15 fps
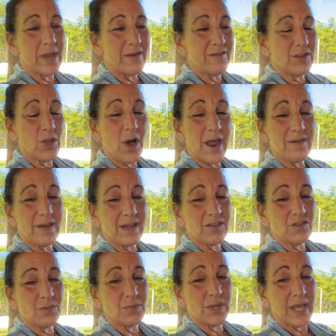We have a lot of
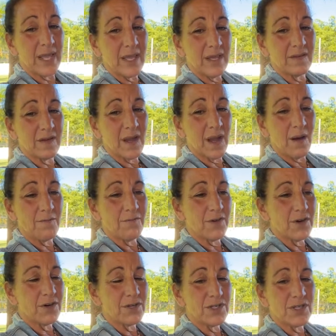extra blankets and
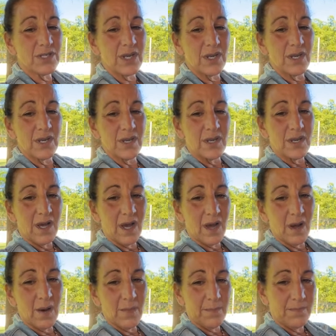comforters.
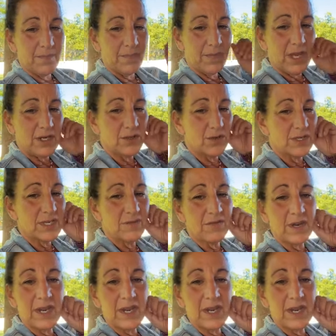I told